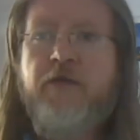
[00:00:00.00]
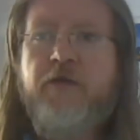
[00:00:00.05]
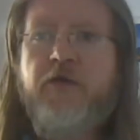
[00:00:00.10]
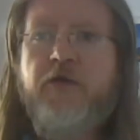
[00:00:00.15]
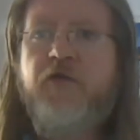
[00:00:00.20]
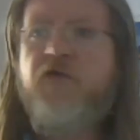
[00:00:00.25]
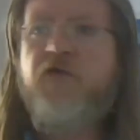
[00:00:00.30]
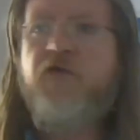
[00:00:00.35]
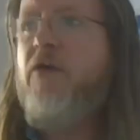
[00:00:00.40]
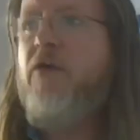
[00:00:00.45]

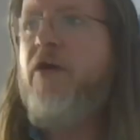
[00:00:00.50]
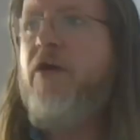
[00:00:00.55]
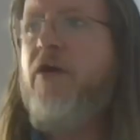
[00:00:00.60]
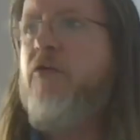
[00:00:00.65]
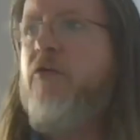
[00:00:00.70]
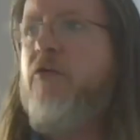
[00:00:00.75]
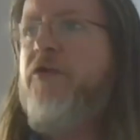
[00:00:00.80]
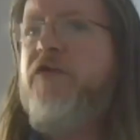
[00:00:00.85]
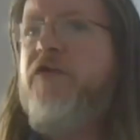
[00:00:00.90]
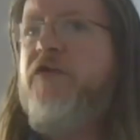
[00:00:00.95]
in a few
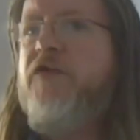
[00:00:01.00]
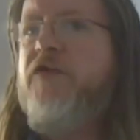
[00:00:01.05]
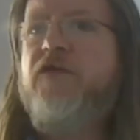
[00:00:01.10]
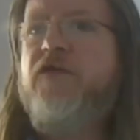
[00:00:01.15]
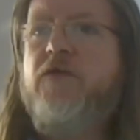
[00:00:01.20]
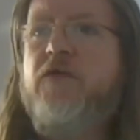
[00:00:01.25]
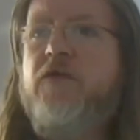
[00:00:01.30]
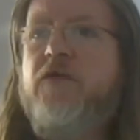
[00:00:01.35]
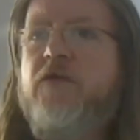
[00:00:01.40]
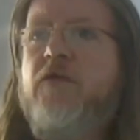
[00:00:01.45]
hours,
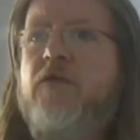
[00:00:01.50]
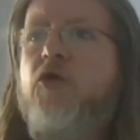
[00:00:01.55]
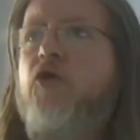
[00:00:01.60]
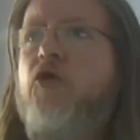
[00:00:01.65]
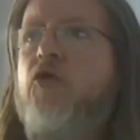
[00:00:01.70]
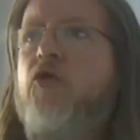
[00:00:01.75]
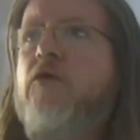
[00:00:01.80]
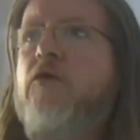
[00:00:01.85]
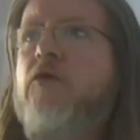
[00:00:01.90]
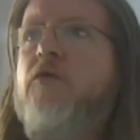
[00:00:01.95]
the
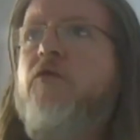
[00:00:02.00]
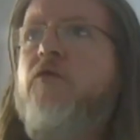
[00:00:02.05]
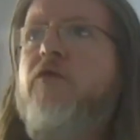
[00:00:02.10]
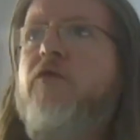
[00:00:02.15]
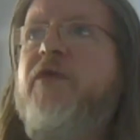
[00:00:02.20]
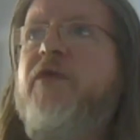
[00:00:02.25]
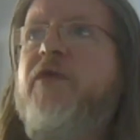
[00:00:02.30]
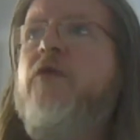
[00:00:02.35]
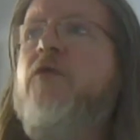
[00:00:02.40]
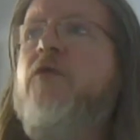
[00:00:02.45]
whole
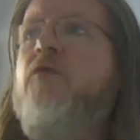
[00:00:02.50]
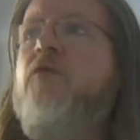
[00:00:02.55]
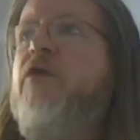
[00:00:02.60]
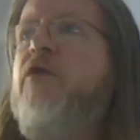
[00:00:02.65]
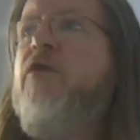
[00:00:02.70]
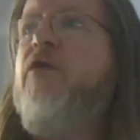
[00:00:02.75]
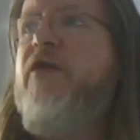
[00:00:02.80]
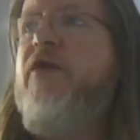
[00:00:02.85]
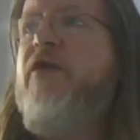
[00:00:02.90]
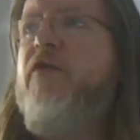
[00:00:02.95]
webinar
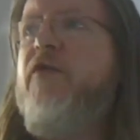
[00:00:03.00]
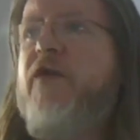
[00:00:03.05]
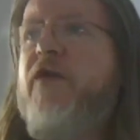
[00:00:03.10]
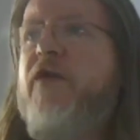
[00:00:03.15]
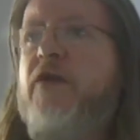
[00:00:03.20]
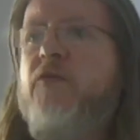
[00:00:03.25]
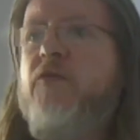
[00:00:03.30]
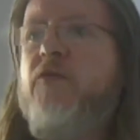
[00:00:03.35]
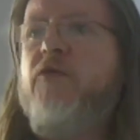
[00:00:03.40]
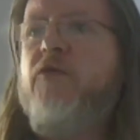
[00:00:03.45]
will be
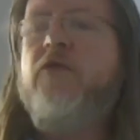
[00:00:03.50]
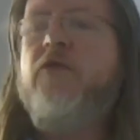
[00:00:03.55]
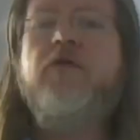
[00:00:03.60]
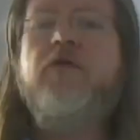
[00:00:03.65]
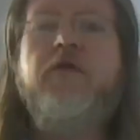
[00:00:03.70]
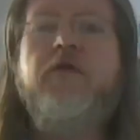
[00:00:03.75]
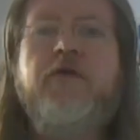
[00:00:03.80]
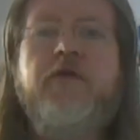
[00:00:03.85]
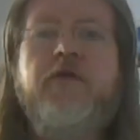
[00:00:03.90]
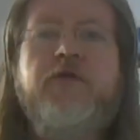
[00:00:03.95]

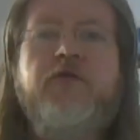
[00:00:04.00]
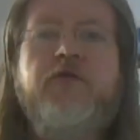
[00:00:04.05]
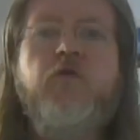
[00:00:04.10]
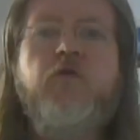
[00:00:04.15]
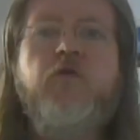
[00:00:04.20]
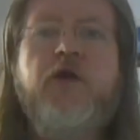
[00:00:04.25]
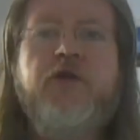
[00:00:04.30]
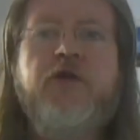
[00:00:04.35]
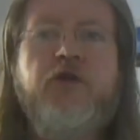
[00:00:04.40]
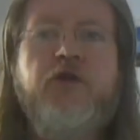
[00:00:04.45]
available to
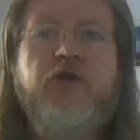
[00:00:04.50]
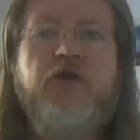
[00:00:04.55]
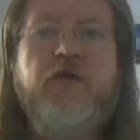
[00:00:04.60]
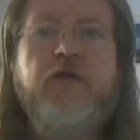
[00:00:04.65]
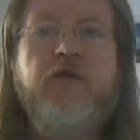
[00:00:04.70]
watch